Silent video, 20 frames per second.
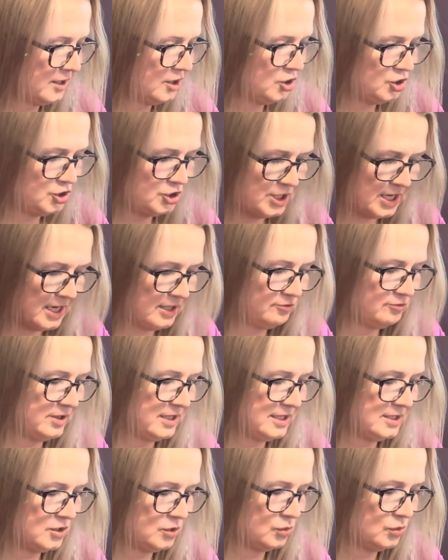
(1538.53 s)
shared
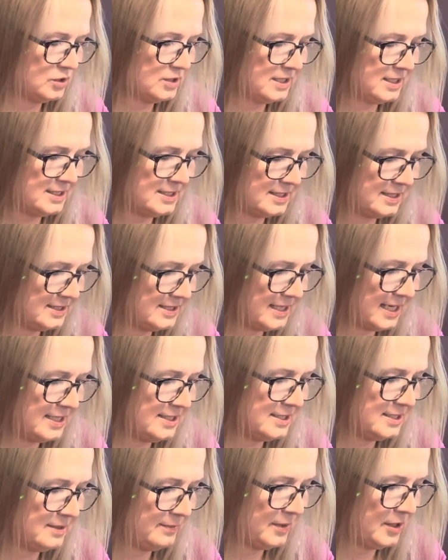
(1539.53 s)
resources,
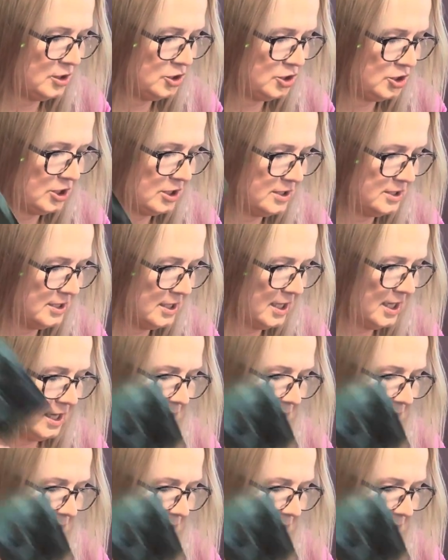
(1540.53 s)
intense emotions,